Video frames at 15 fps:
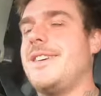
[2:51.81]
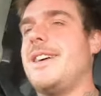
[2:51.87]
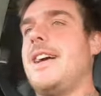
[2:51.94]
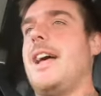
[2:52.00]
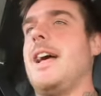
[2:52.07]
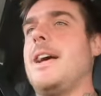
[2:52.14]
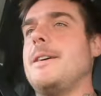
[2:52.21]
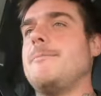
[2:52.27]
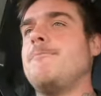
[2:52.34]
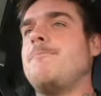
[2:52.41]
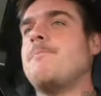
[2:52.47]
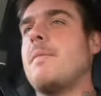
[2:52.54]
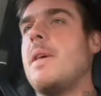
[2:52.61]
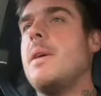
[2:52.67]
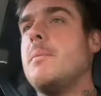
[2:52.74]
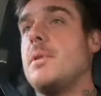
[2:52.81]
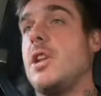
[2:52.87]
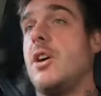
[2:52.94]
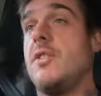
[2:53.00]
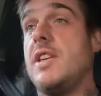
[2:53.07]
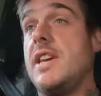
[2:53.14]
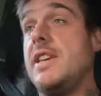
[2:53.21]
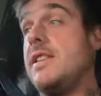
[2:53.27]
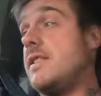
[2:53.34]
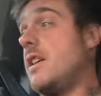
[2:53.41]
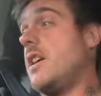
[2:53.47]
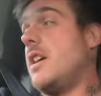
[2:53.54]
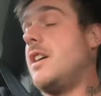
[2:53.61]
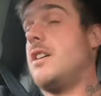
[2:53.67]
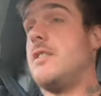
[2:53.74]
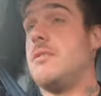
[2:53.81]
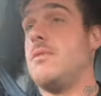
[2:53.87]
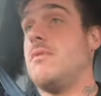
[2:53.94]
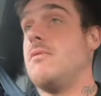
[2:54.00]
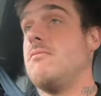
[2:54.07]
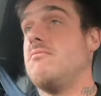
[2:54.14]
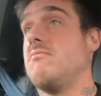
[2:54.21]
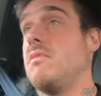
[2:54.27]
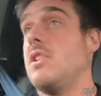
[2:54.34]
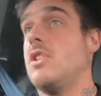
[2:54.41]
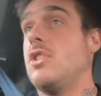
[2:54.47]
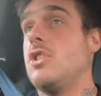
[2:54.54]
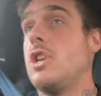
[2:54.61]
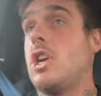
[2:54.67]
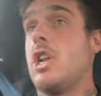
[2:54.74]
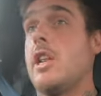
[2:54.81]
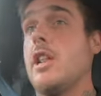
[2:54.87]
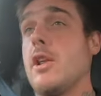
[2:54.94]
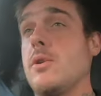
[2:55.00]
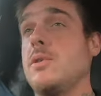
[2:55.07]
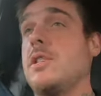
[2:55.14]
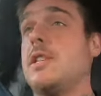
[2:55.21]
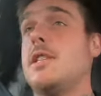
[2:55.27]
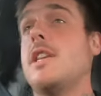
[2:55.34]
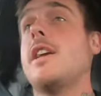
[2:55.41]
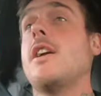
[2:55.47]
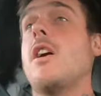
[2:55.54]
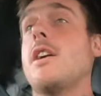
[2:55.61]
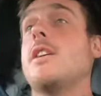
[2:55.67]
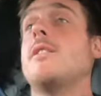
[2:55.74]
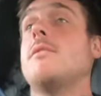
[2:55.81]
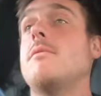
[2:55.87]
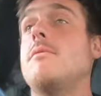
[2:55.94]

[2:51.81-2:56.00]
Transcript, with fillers: Um, but no, these are the closest thing I can